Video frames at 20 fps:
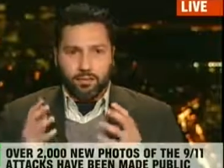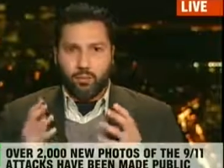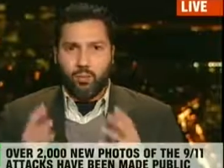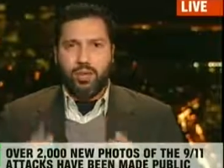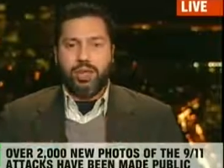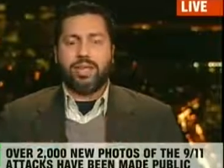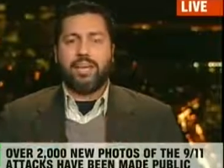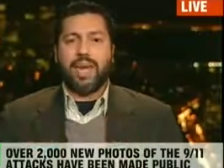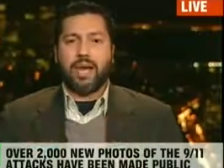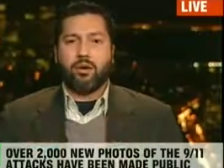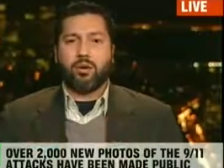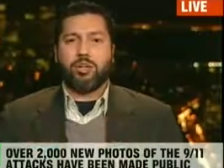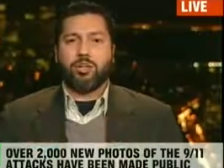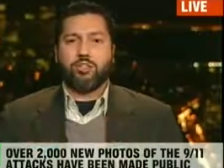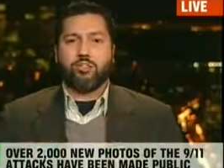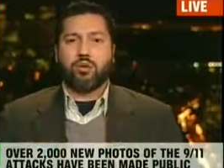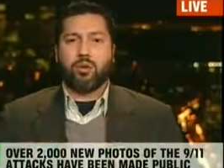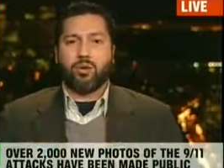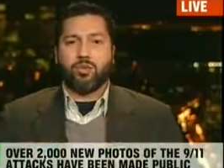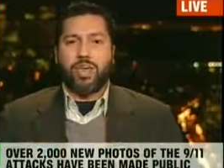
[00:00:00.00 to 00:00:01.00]
We now
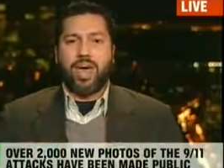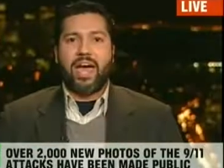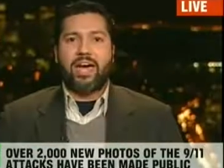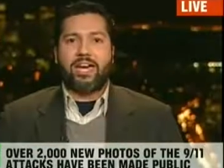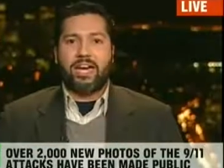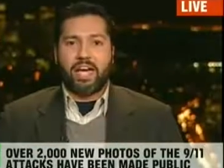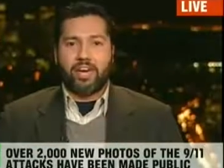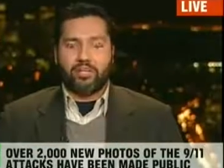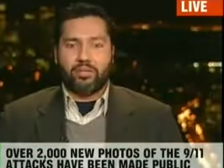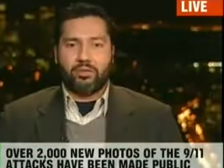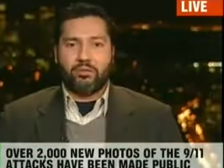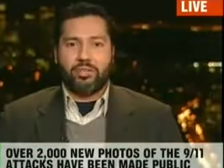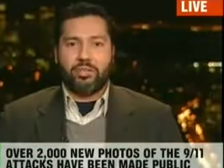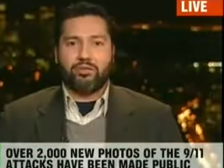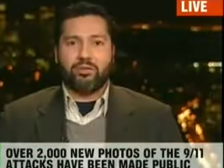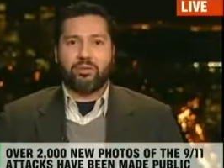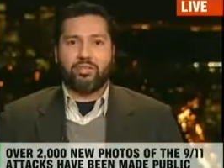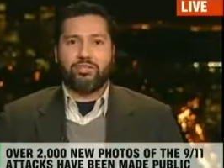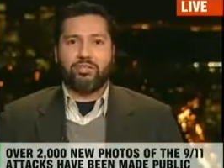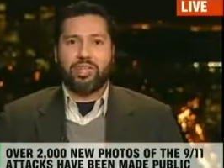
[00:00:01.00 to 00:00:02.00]
control that natural
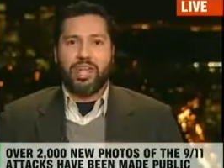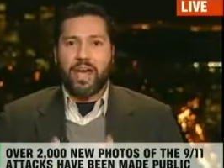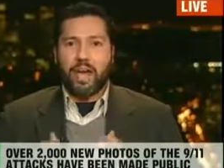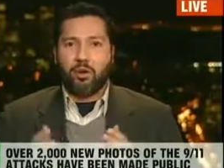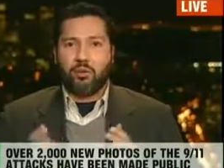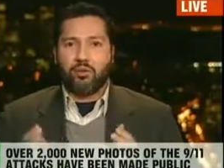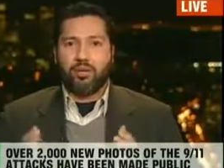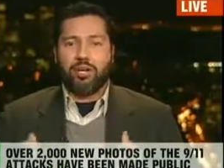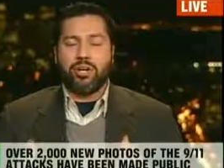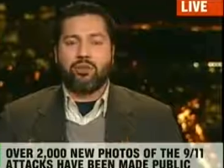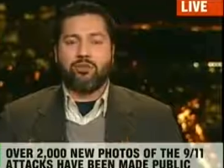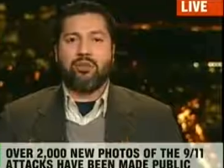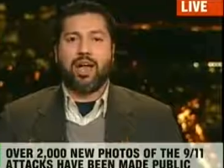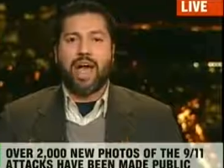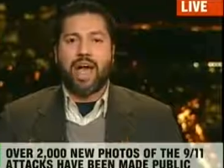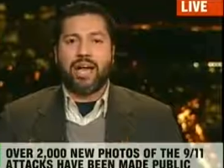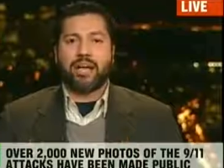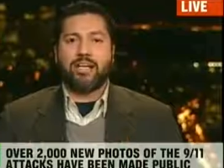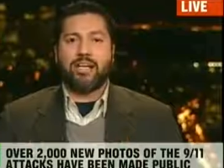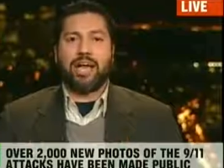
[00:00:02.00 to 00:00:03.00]
resource. Now we're in
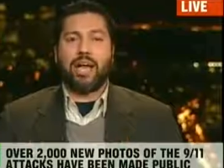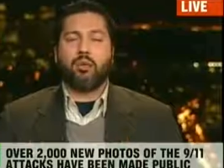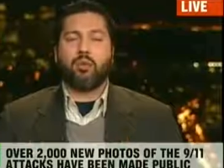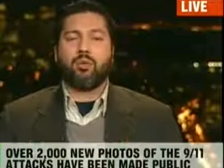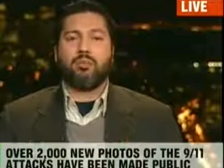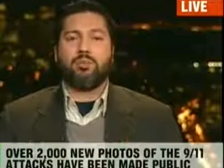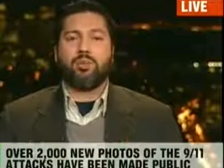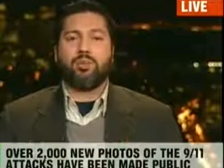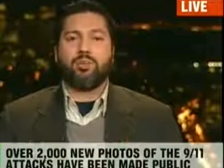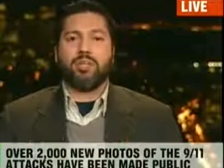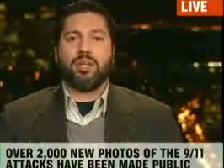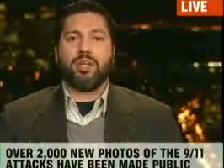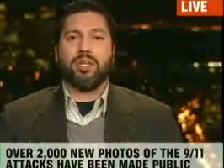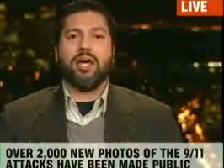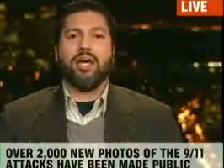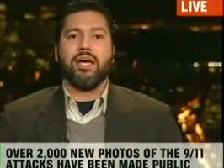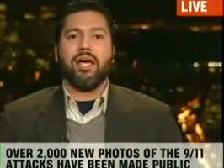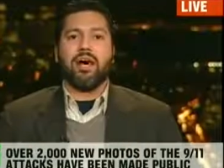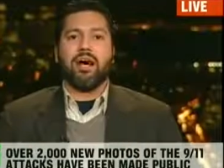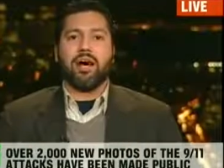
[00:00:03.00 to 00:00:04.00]
Iraq. Now we're
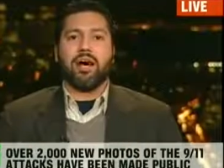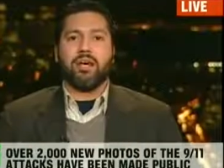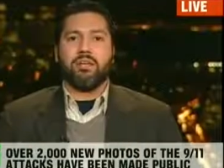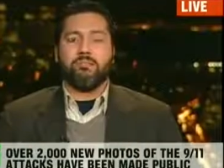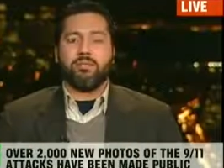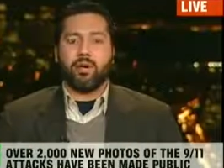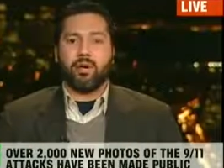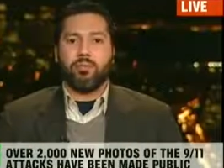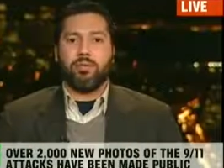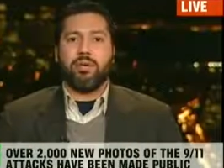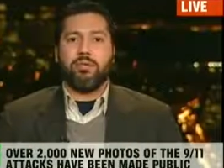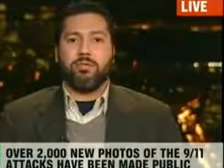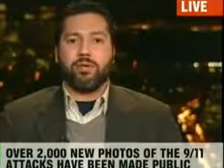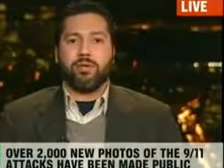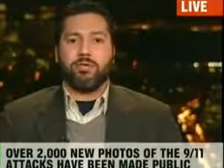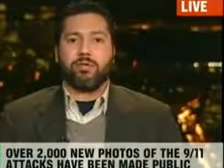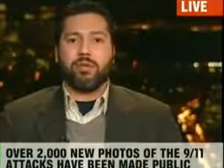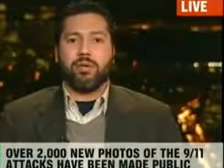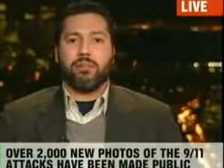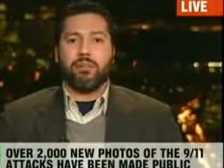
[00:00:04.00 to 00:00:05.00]
building permanent
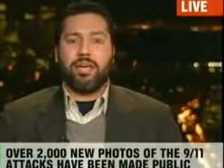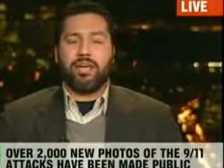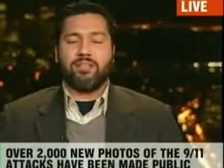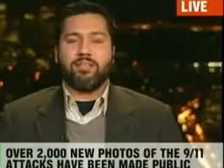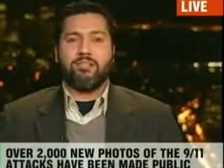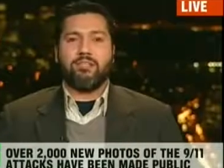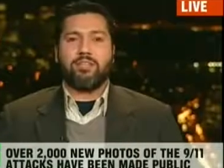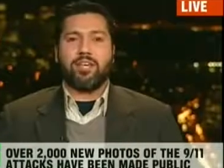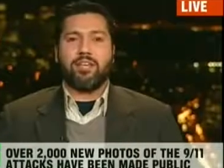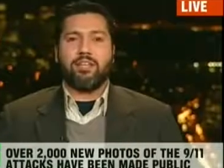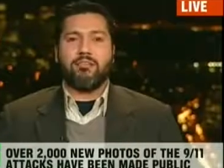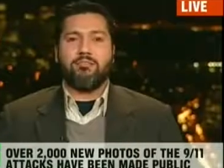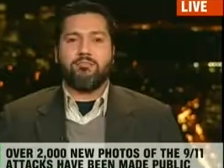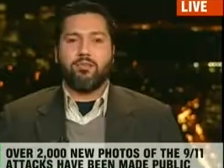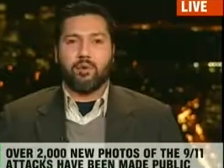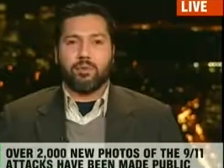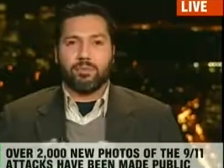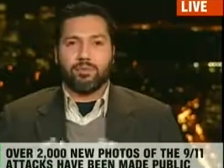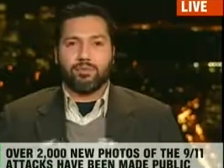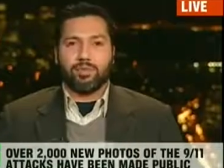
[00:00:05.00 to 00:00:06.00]
military bases in the
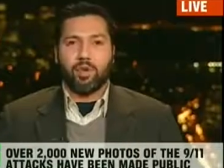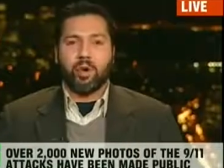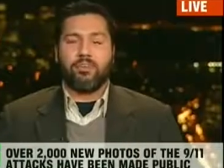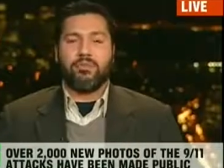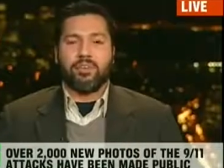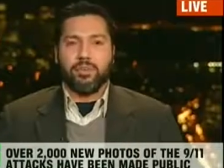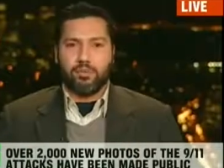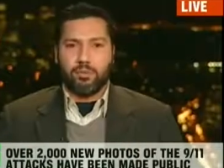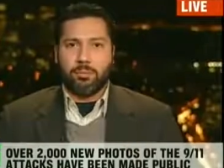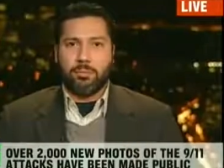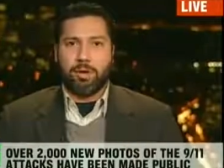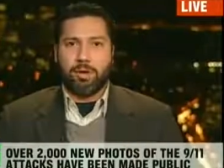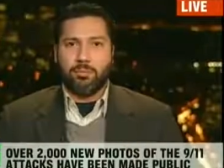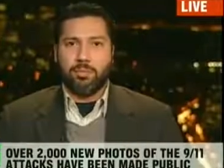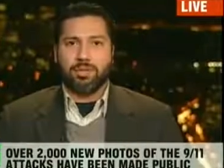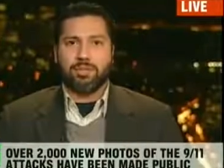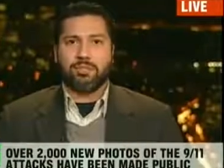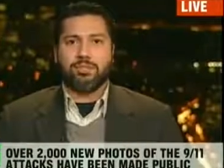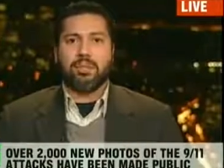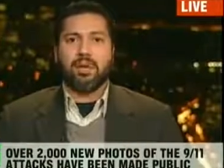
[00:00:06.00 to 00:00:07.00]
former Soviet
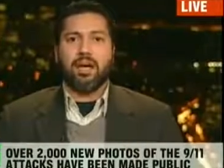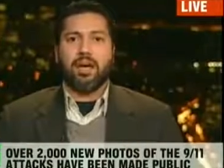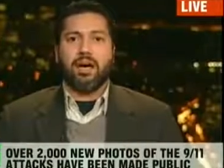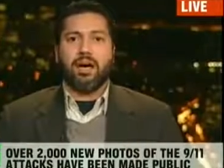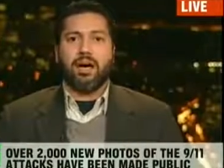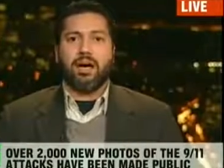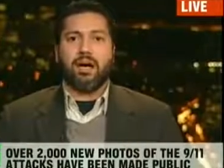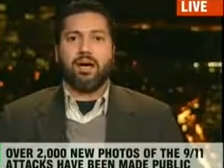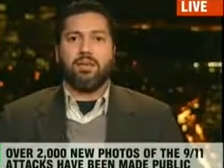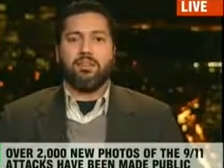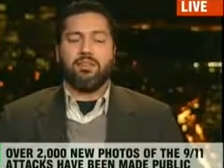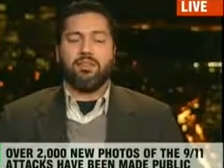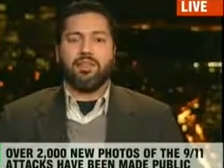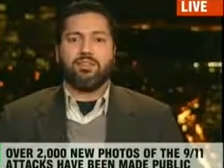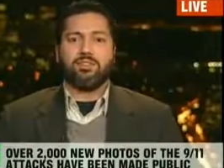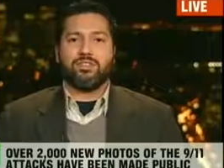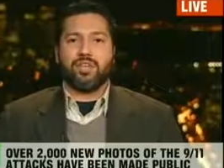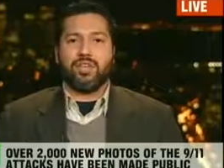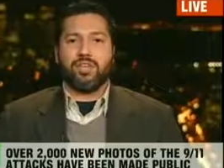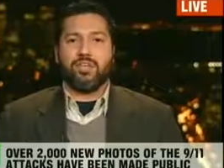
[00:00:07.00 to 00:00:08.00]
republics.
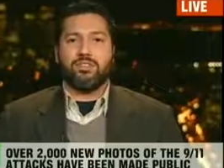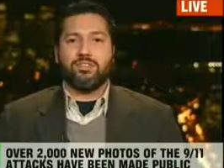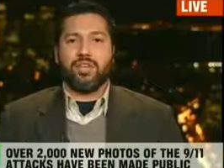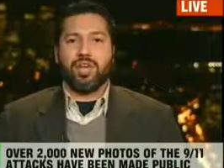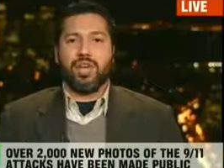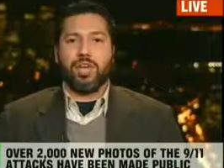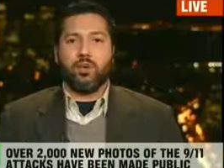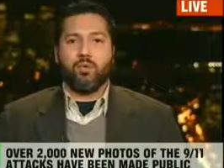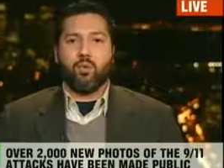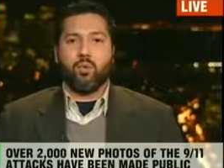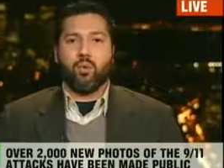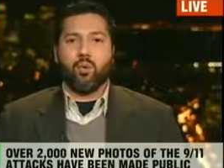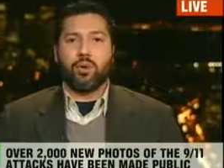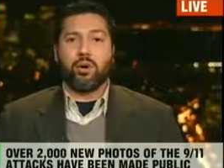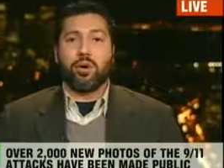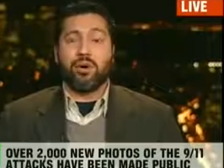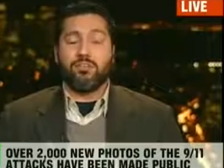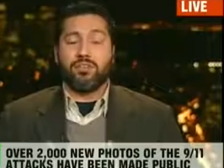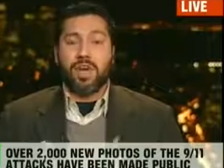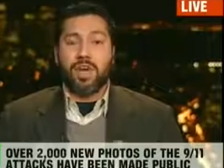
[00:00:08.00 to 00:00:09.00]
This is a
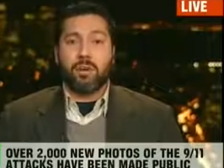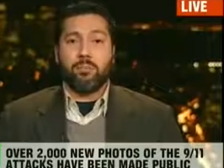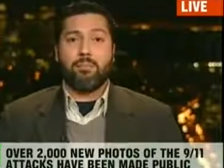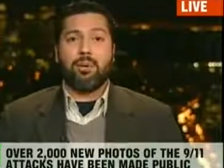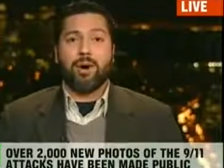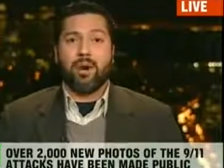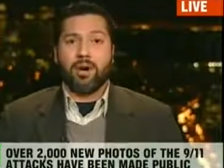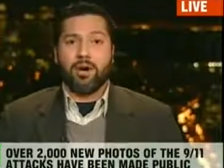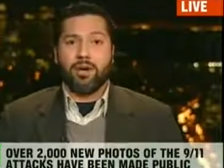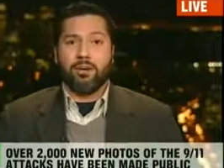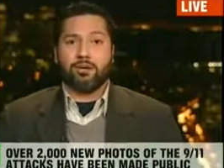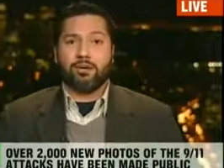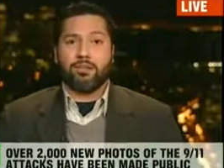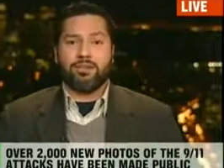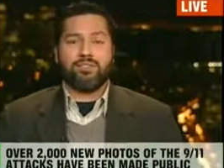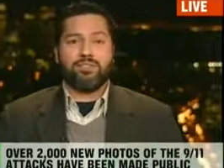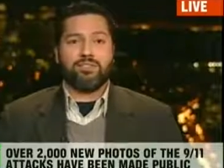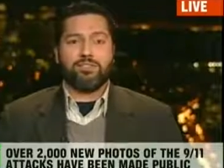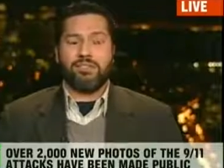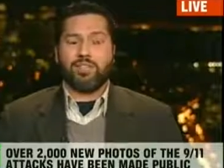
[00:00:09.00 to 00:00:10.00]
war of empire.
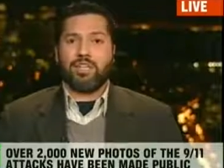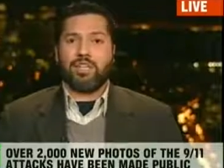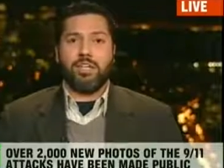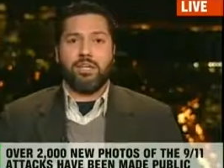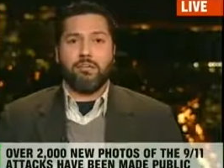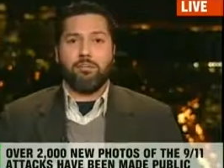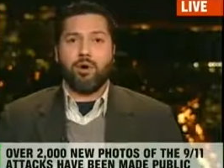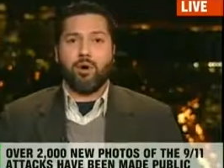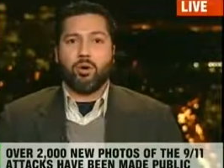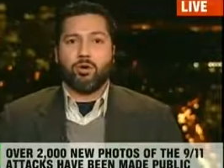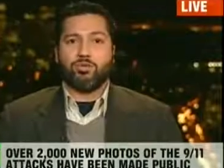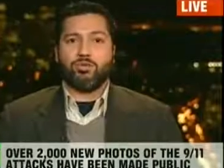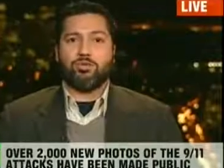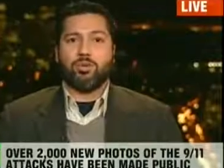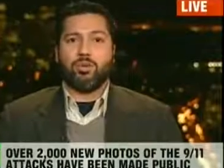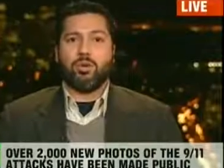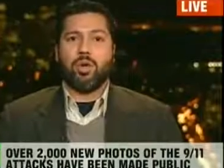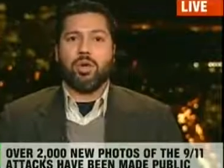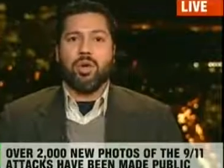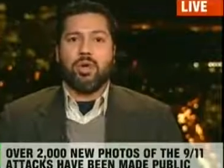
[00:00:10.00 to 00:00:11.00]
This is to keep
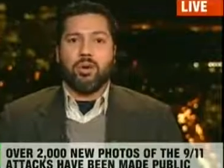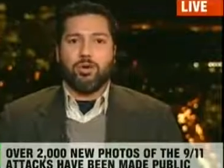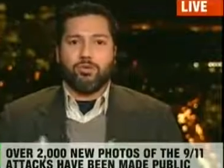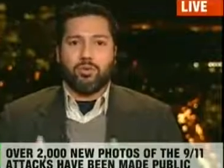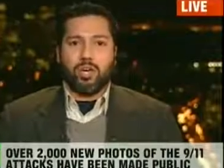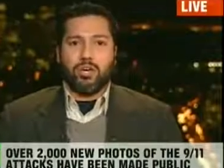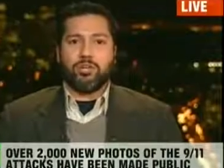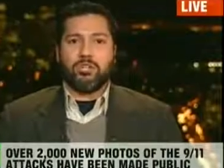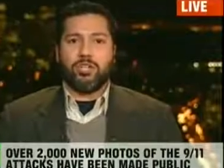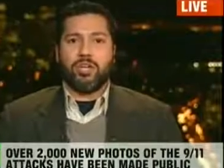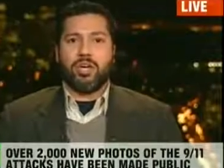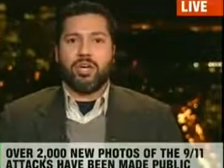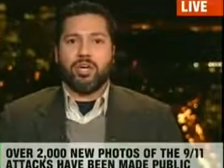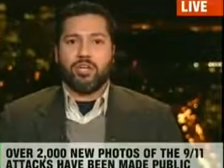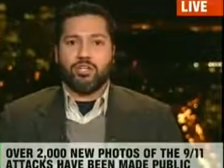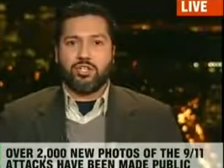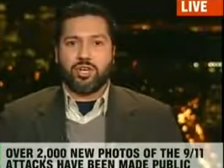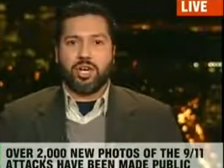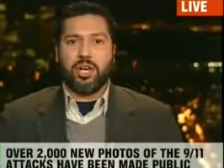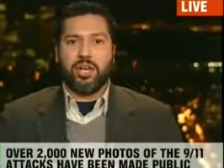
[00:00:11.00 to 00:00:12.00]
also Russia
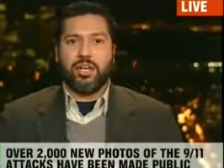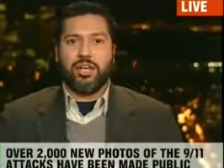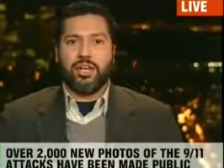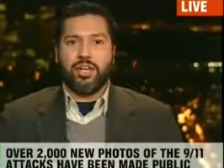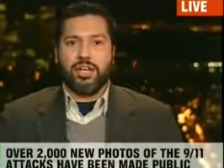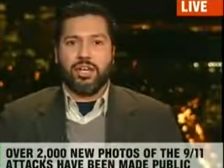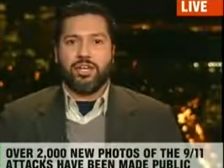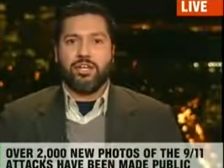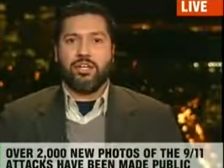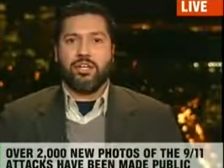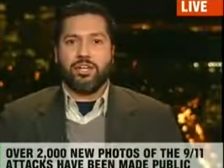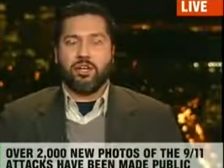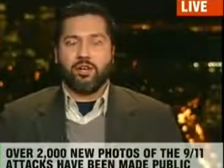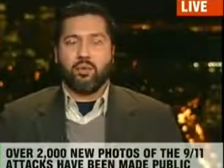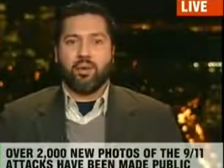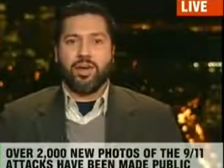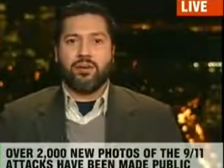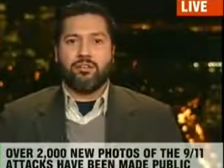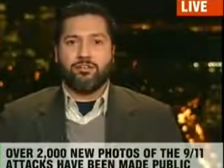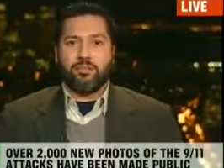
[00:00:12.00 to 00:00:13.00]
and China and India
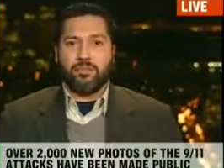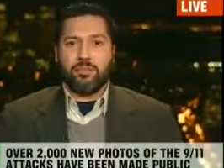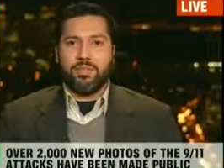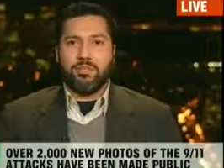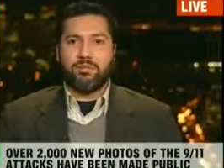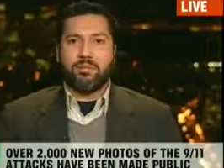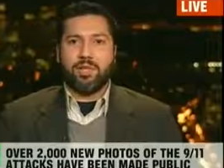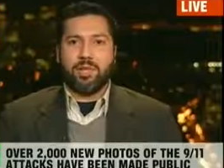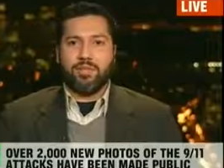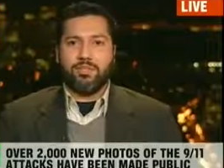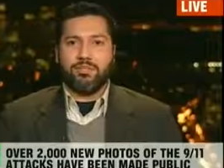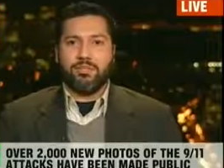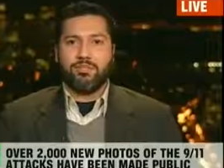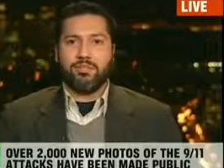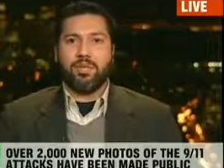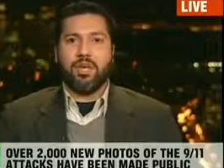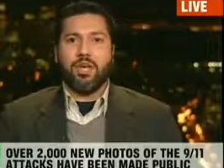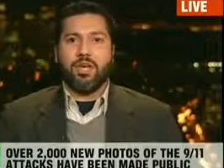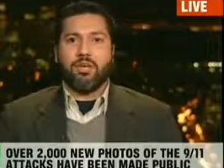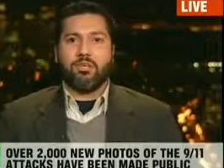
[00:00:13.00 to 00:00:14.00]
away from these
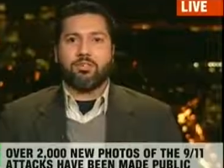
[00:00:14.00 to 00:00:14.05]
places.